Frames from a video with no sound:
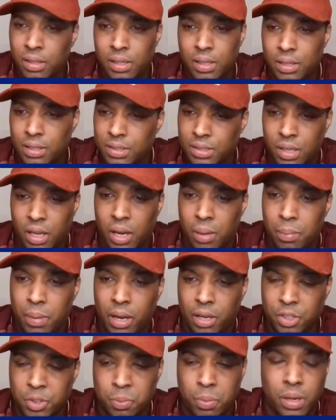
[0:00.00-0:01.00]
It's not
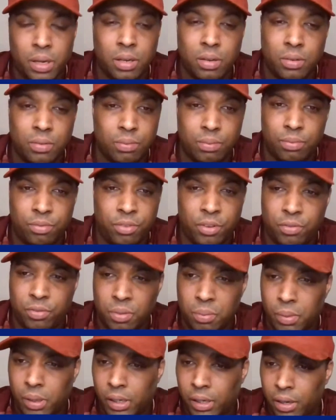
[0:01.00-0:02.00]
about spending 50
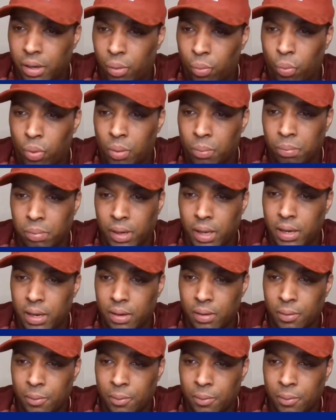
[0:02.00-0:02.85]
million on one player.